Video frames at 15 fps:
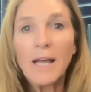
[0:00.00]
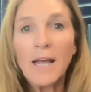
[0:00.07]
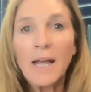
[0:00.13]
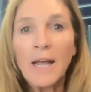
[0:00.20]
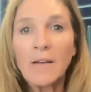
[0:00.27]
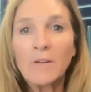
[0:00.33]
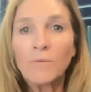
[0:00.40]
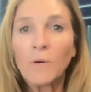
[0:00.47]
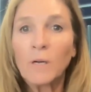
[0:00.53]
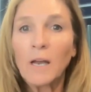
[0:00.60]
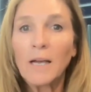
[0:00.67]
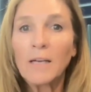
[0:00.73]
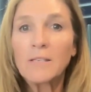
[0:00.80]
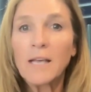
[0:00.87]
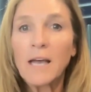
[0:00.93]
and
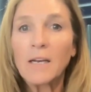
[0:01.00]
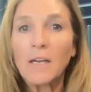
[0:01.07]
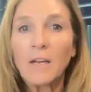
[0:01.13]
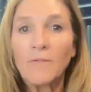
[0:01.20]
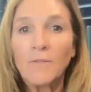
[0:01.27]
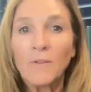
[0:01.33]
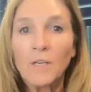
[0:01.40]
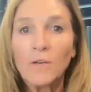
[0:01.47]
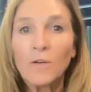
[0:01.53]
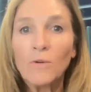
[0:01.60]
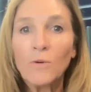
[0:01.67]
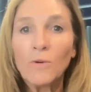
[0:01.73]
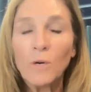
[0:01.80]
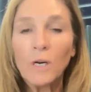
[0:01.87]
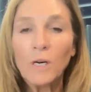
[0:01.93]
realize that if
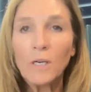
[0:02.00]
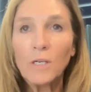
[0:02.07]
you